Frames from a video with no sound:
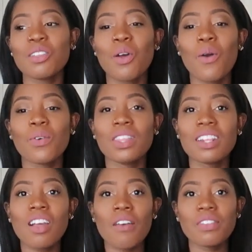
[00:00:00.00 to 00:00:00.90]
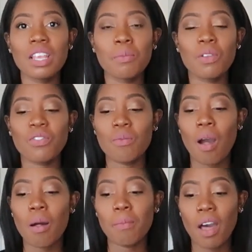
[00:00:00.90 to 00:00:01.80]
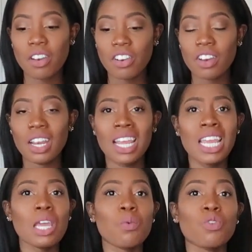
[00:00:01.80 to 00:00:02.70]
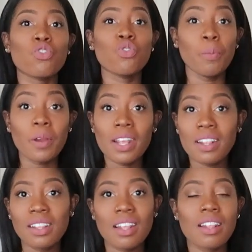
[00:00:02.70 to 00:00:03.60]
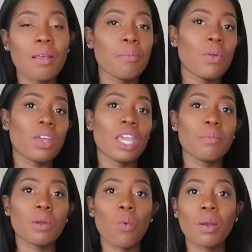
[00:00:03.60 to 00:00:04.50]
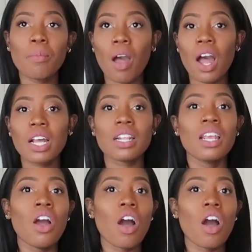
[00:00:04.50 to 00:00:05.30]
So this coffee table is from All Modern. It super easy to assemble. It came in 1 box.